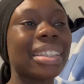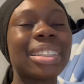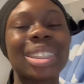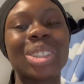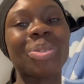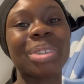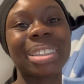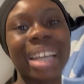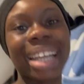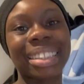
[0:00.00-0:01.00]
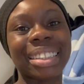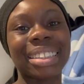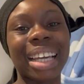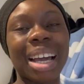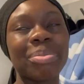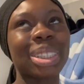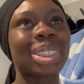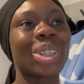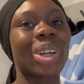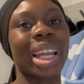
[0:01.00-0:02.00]
the sun was starting to set. I'm just
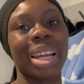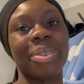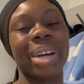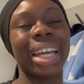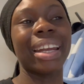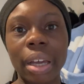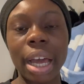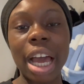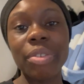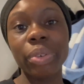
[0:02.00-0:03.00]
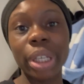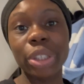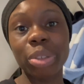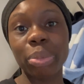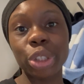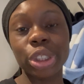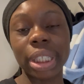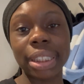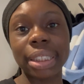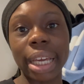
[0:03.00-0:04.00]
so glad I went. I haven't really done much
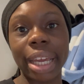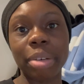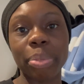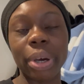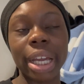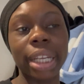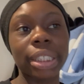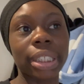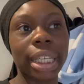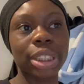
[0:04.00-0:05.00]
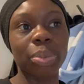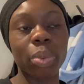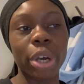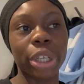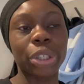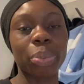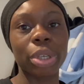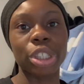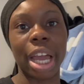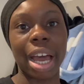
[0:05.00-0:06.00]
since then, but I needed to get some work done,
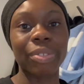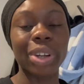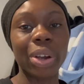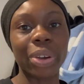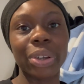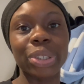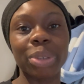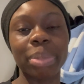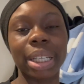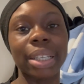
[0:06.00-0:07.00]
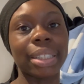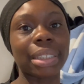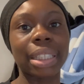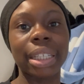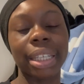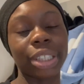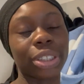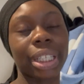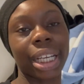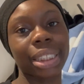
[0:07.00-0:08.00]
which I have not got done because clearly I
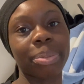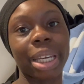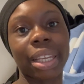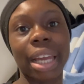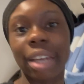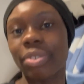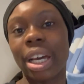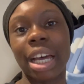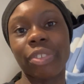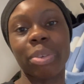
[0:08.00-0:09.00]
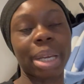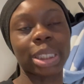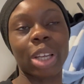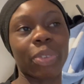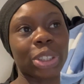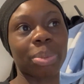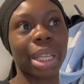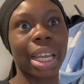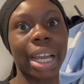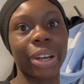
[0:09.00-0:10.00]
just like to make life hard for myself or
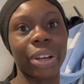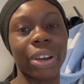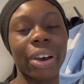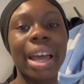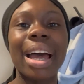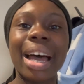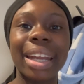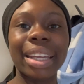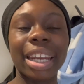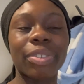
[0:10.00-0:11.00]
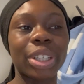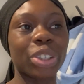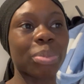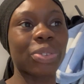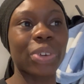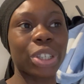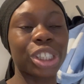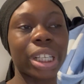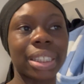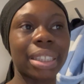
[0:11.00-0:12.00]
something. I don't know. I didn't get anything done before
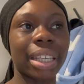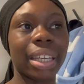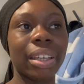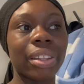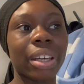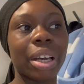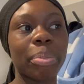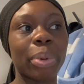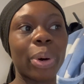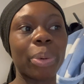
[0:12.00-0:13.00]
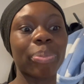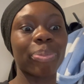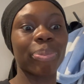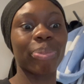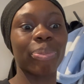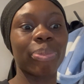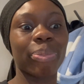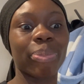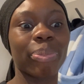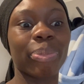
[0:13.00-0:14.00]
Chia today either, but
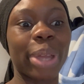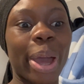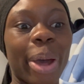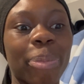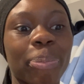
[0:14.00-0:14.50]
yeah.